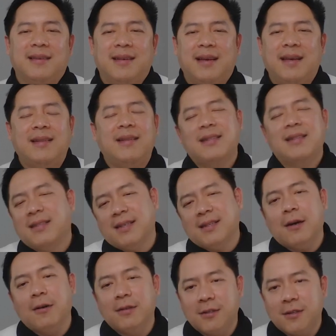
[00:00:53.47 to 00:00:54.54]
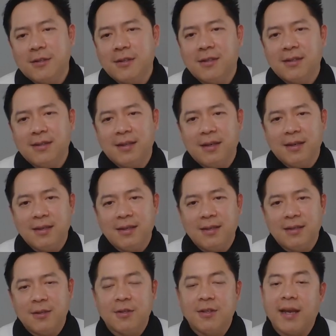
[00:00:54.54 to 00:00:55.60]
And that's just how the
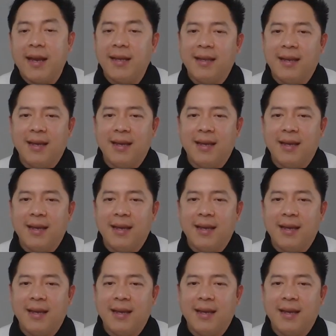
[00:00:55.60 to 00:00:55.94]
society